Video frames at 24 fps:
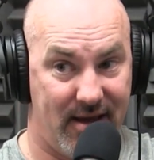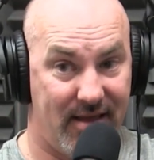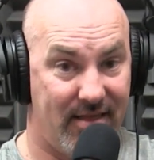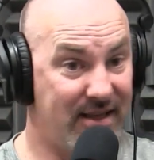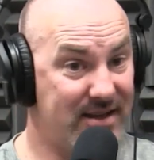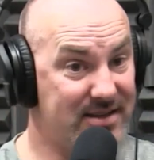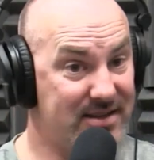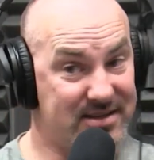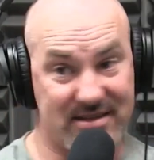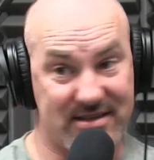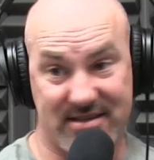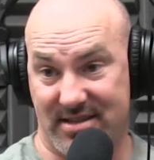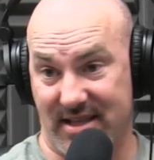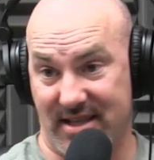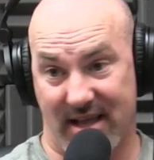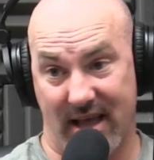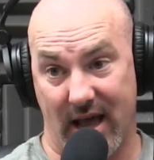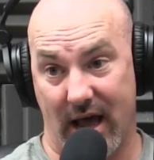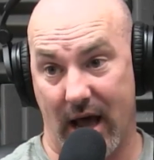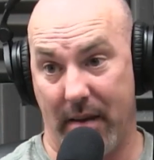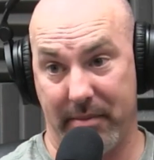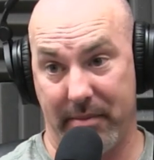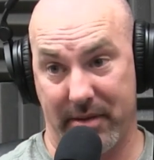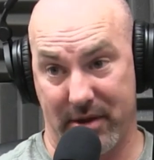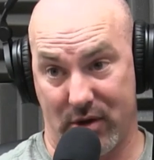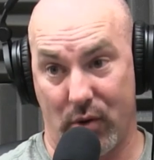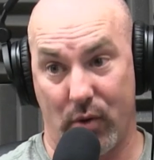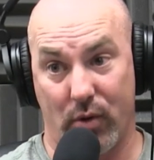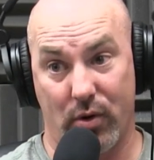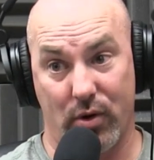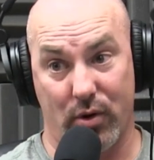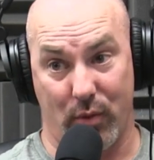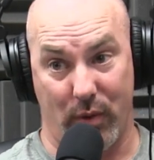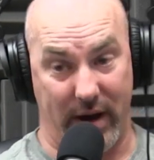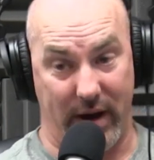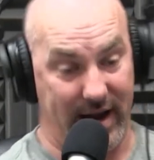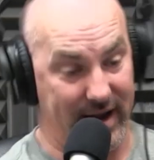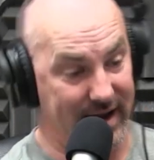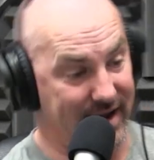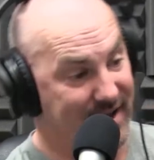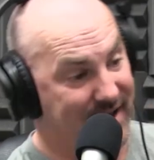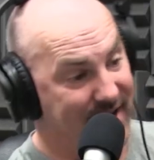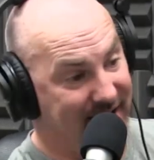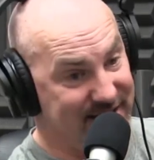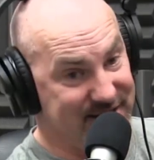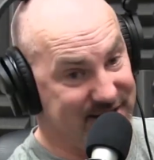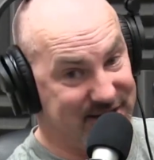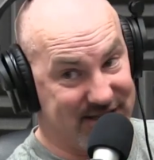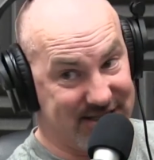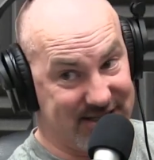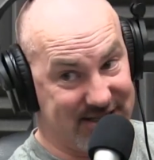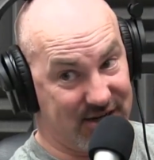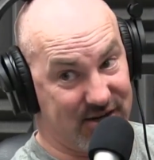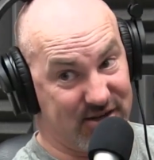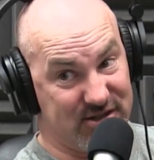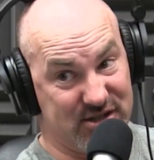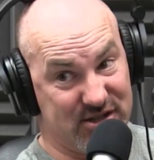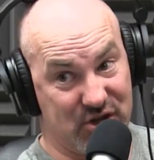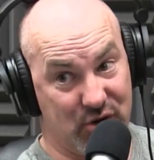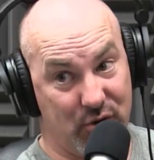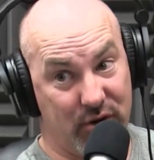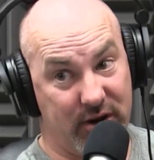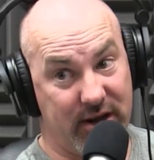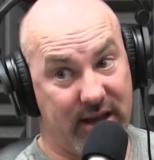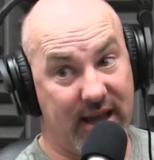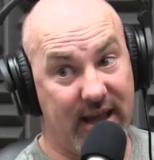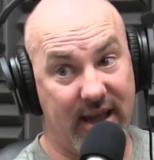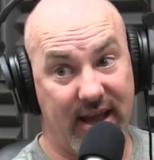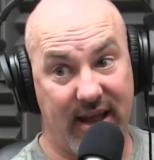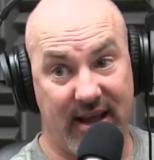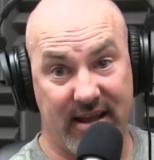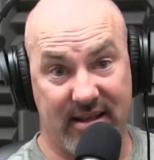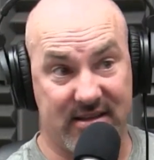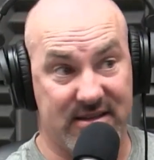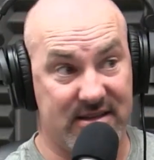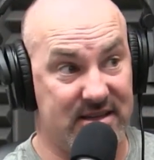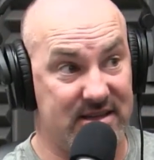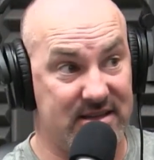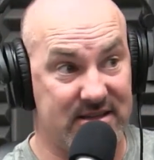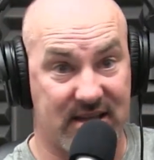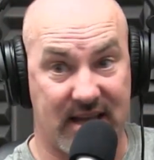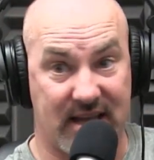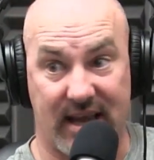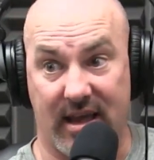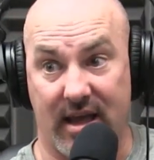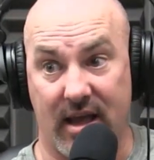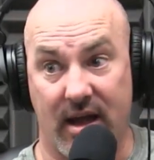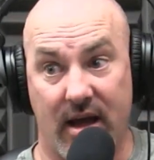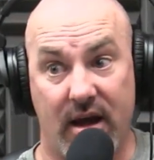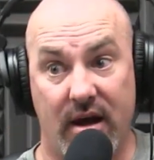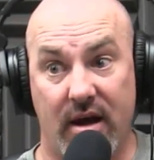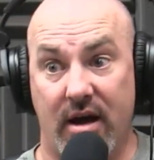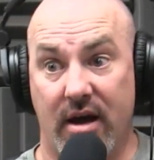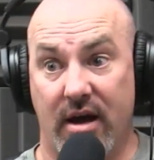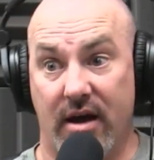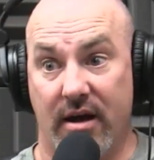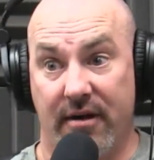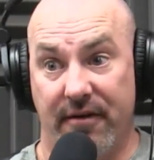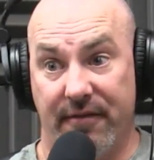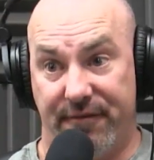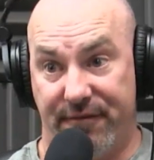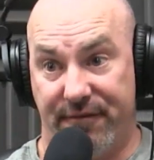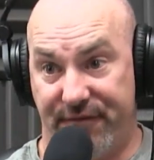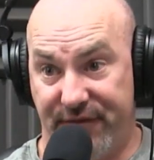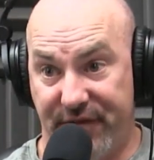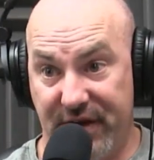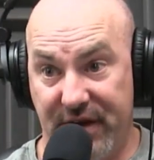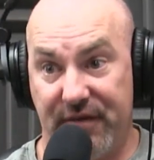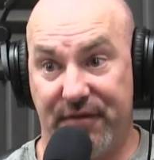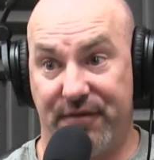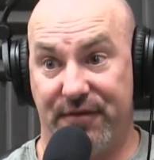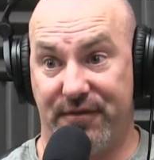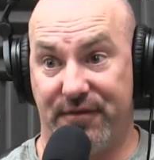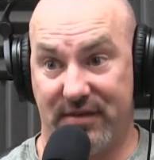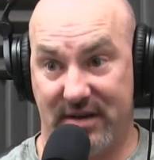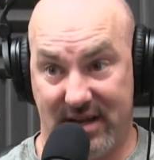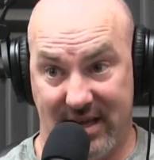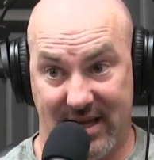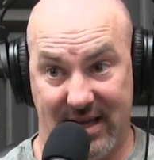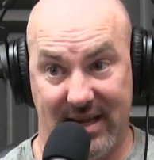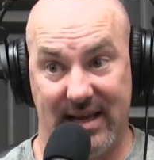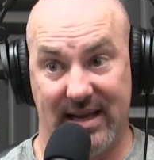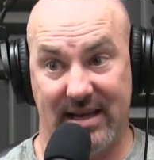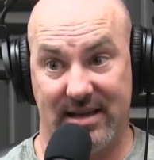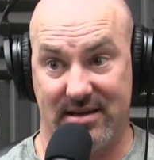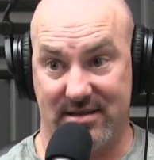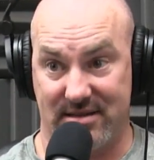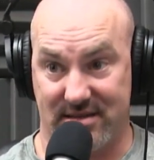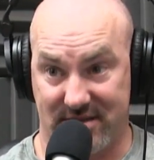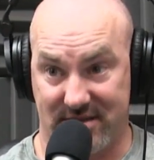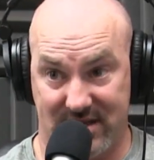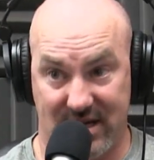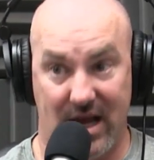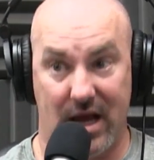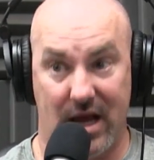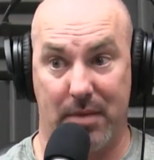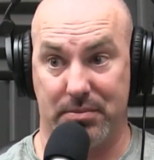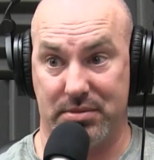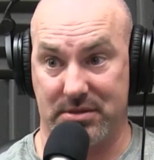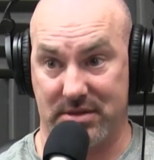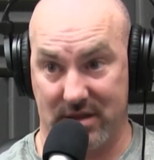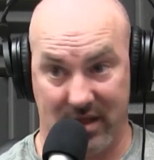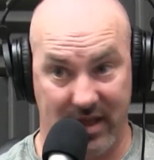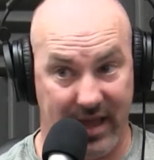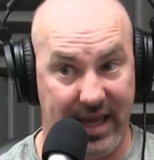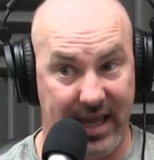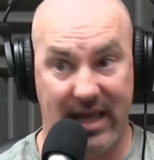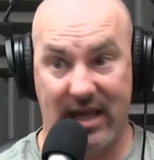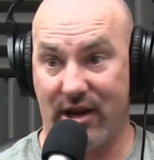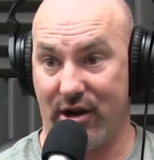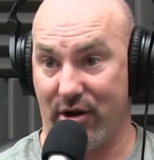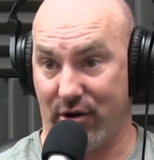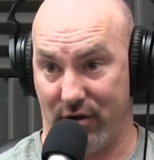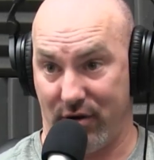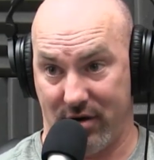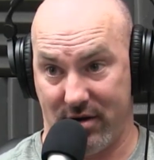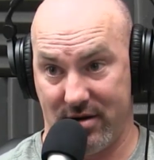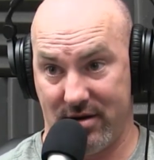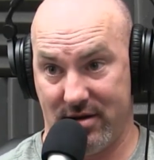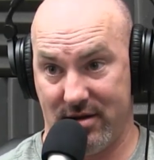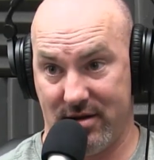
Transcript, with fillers: this is the common core way. And she starts doing it, and it's like 15 steps later.